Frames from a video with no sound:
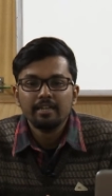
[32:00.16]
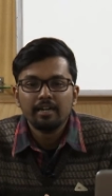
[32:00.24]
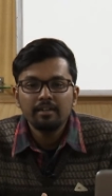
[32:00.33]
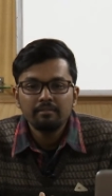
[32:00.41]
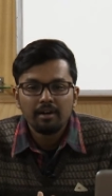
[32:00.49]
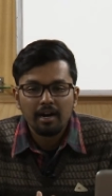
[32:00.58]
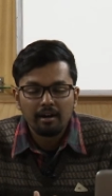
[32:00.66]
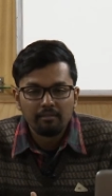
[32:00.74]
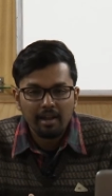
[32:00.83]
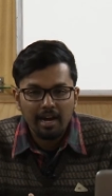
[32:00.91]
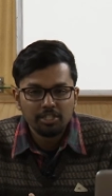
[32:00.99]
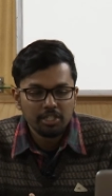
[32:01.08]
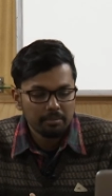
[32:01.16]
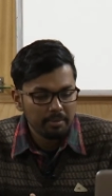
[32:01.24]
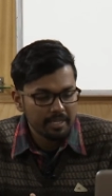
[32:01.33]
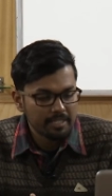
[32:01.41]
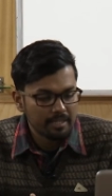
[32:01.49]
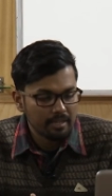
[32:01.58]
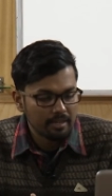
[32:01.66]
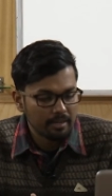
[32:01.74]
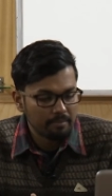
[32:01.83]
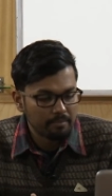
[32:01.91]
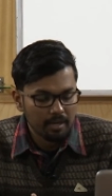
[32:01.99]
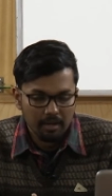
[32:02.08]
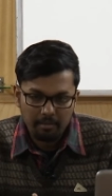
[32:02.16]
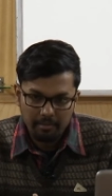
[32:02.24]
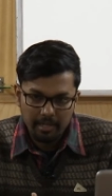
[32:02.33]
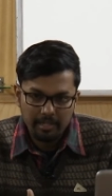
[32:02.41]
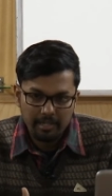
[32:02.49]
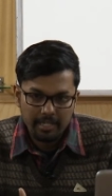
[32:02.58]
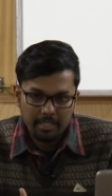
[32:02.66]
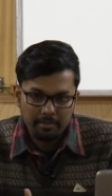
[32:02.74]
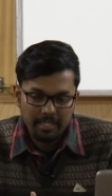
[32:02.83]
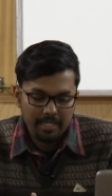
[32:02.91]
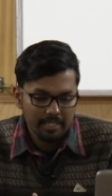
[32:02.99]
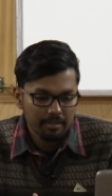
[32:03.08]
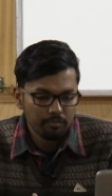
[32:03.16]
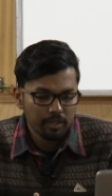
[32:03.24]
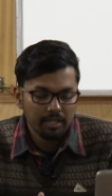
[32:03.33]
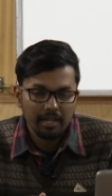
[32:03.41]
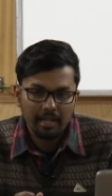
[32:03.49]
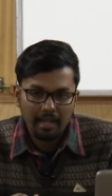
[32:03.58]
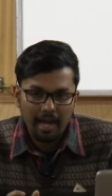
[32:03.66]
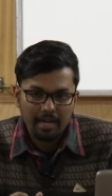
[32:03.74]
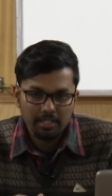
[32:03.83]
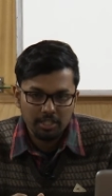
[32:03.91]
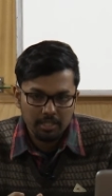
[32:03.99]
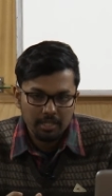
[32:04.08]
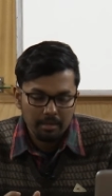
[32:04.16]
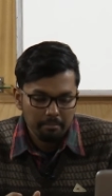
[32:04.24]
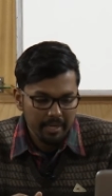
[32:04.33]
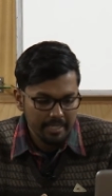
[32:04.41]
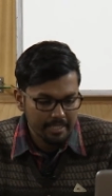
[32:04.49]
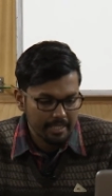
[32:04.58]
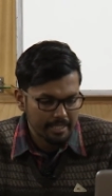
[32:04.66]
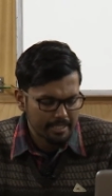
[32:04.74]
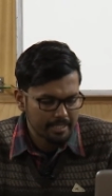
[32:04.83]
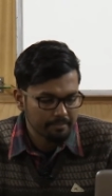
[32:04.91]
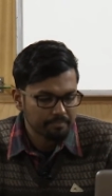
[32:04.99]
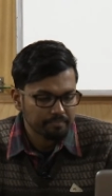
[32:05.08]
a larger in a display system with large pixels.